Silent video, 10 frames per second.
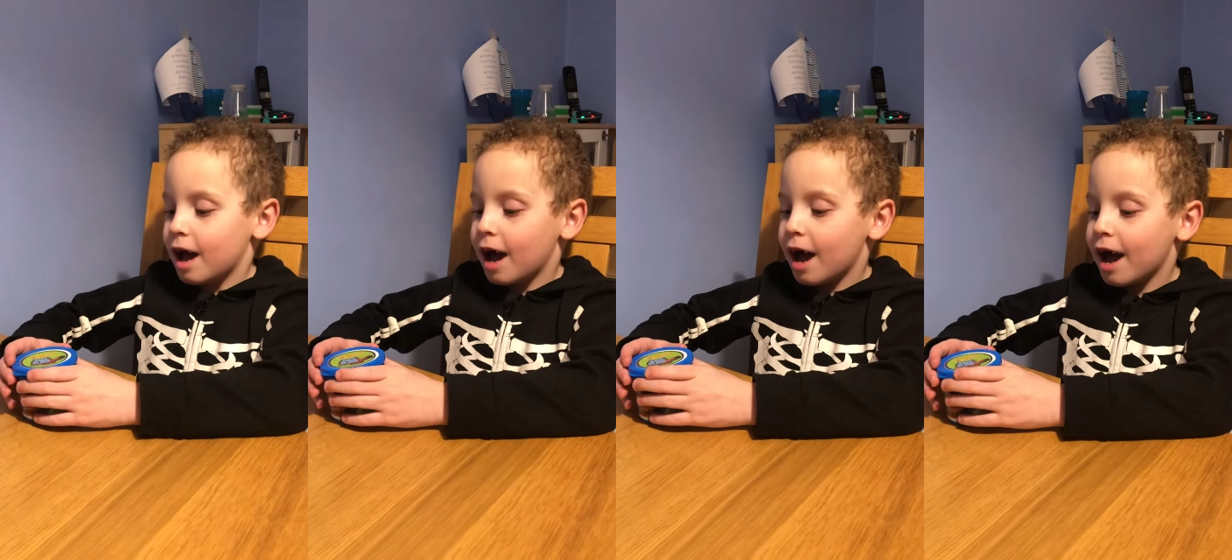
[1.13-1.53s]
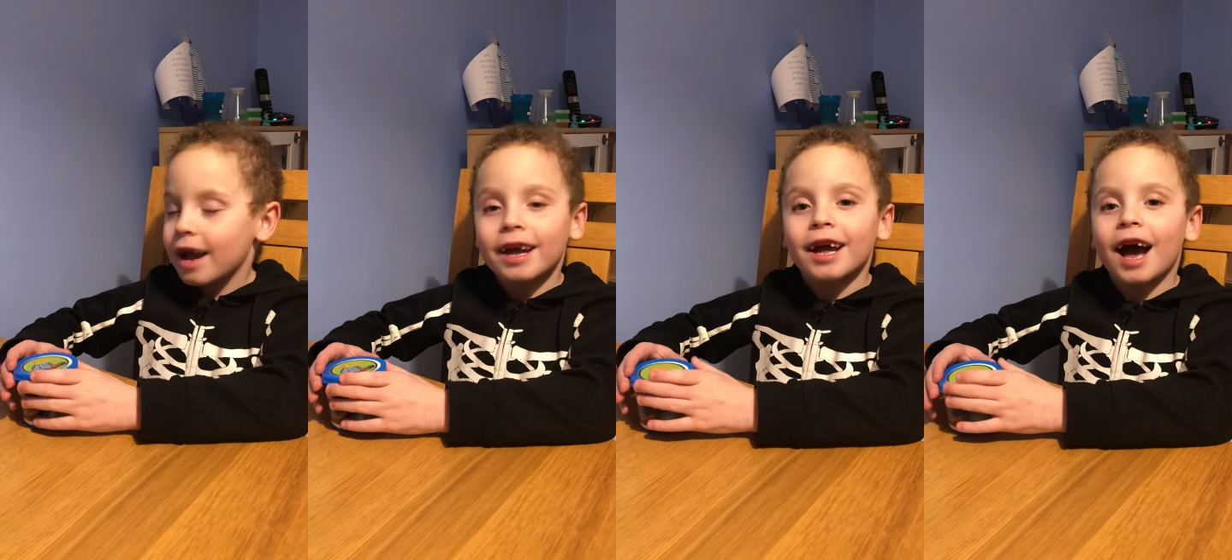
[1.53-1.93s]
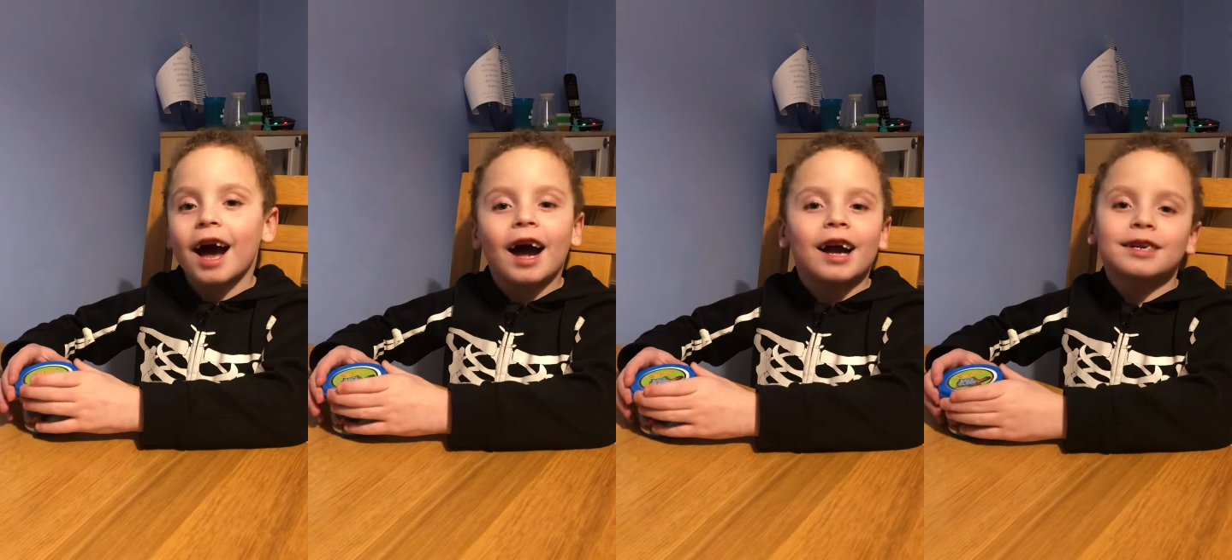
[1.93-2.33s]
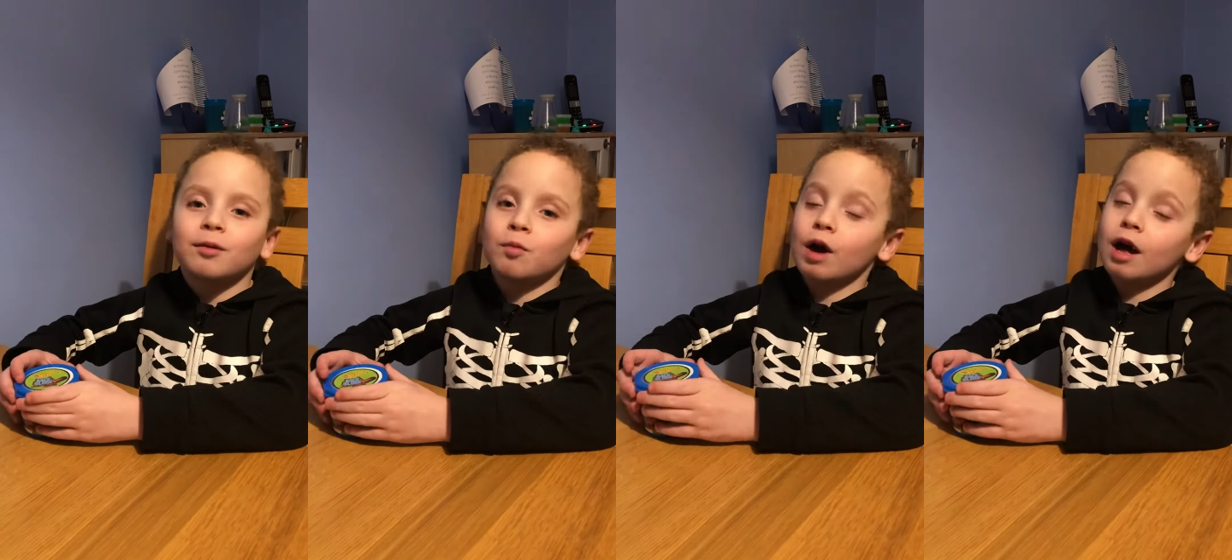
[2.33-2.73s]
Hi guys
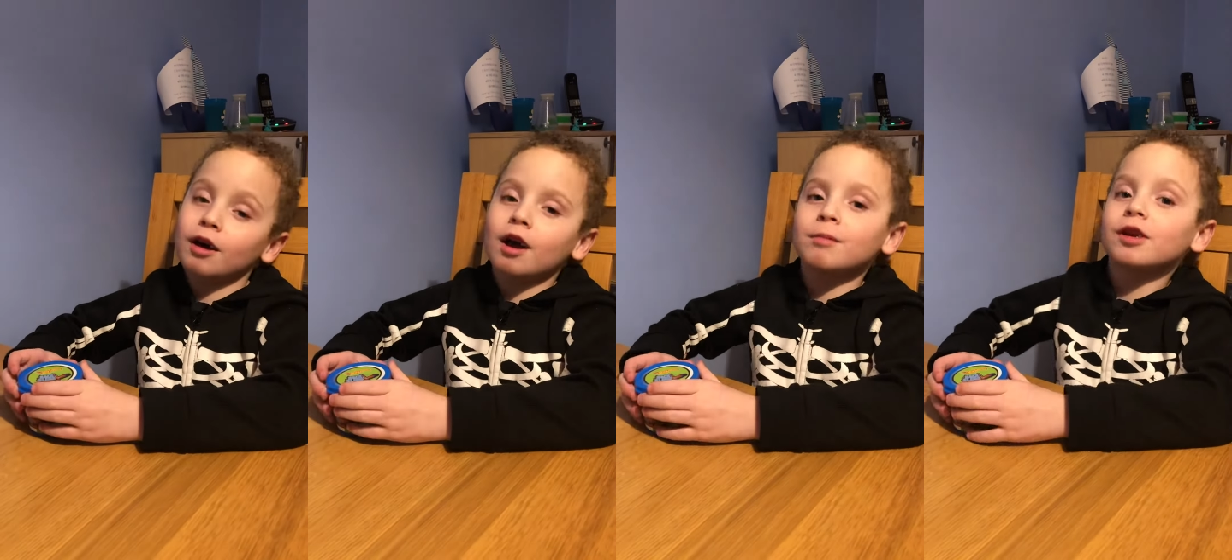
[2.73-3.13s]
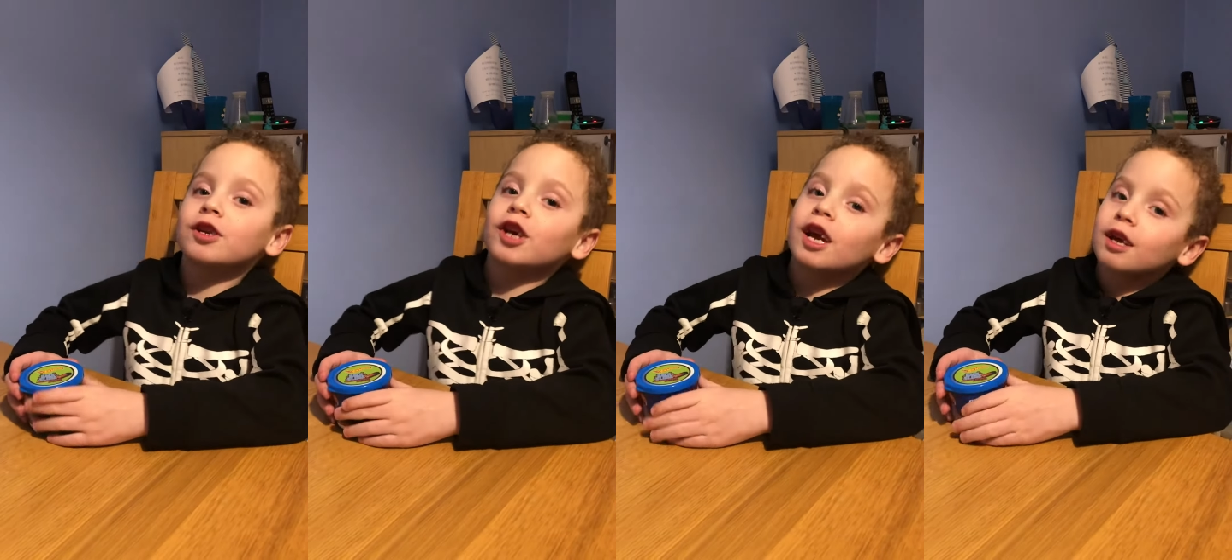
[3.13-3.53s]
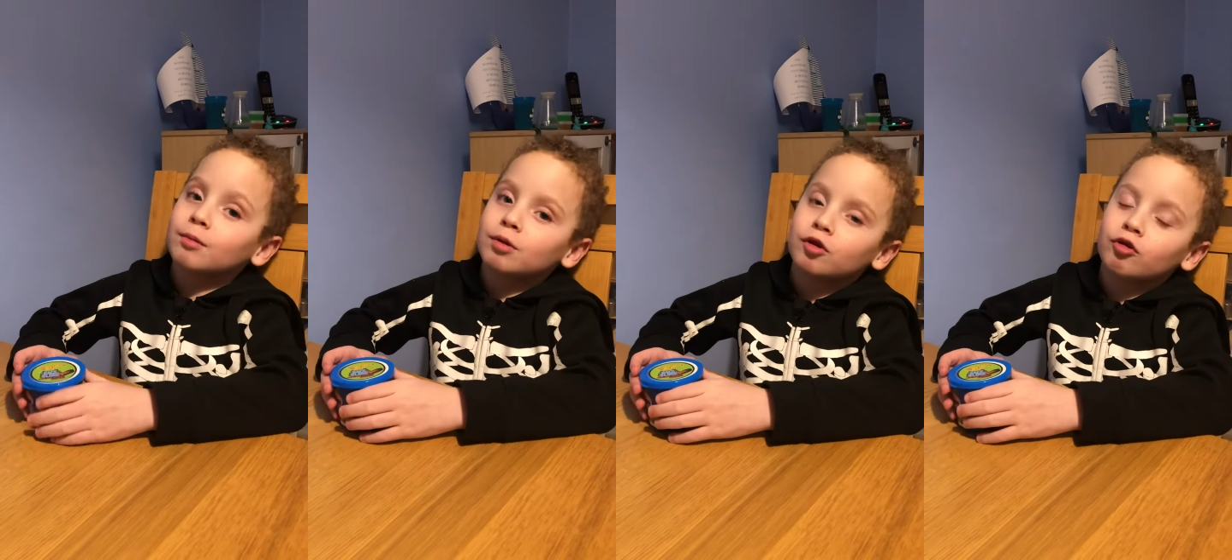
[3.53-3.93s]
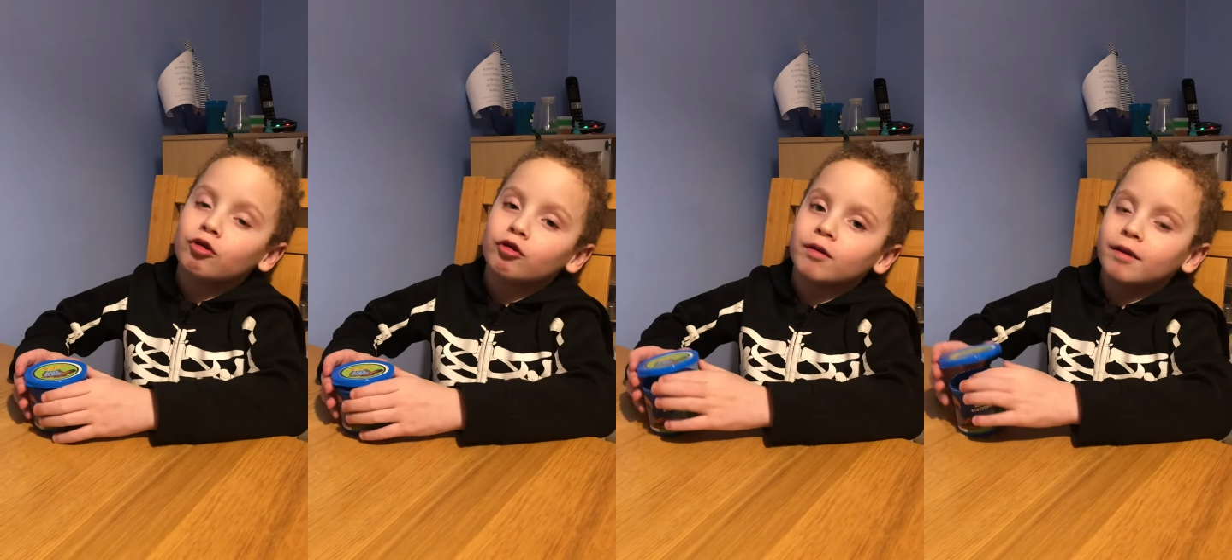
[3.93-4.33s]
and welcome to Jacob's
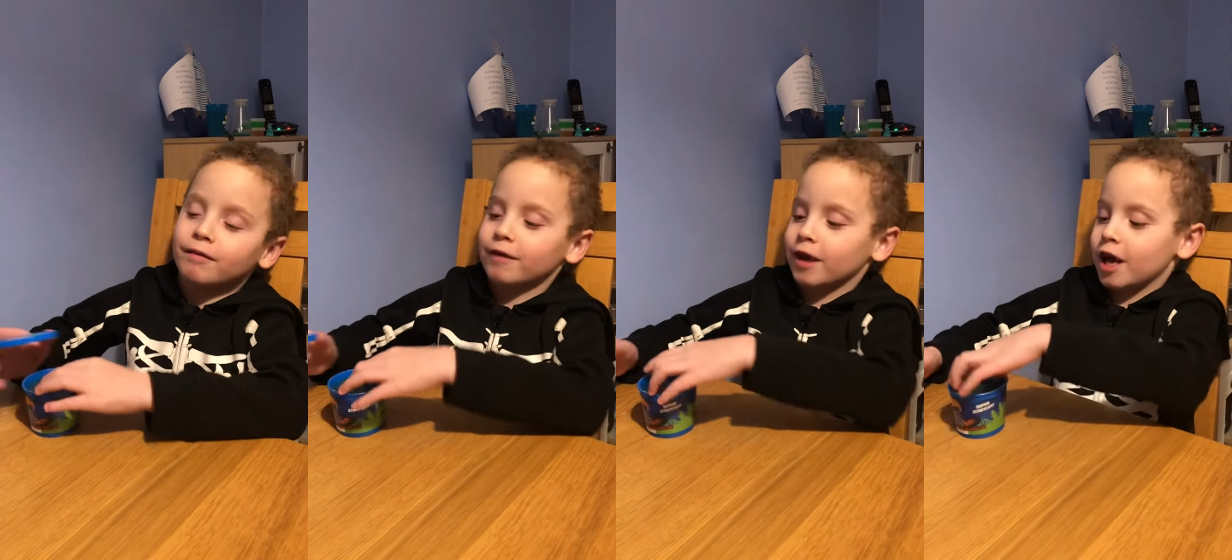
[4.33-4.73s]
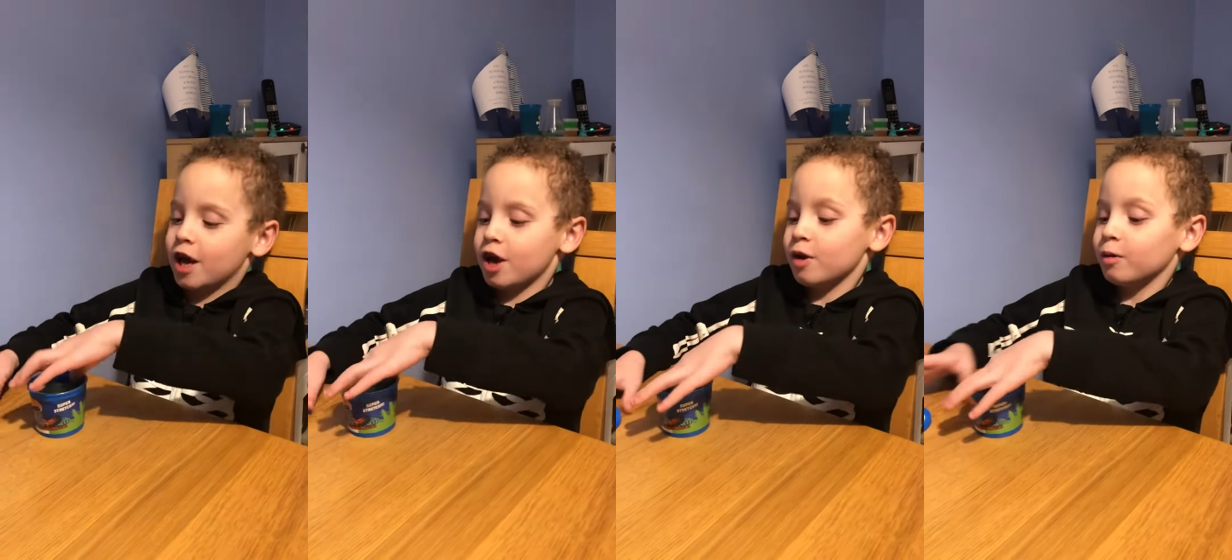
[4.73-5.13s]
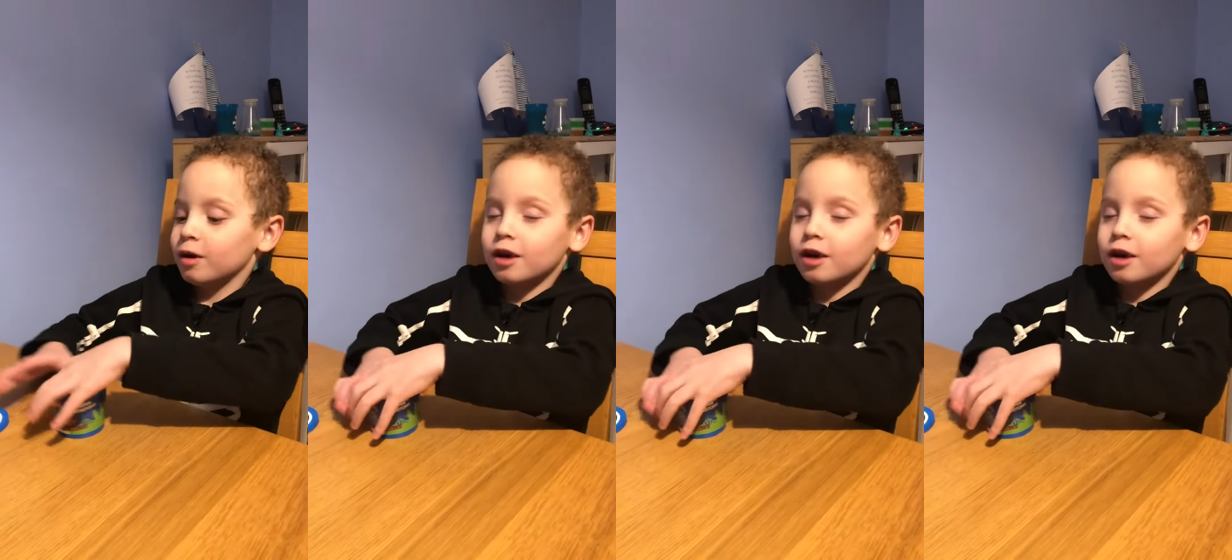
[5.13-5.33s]
Toy Review.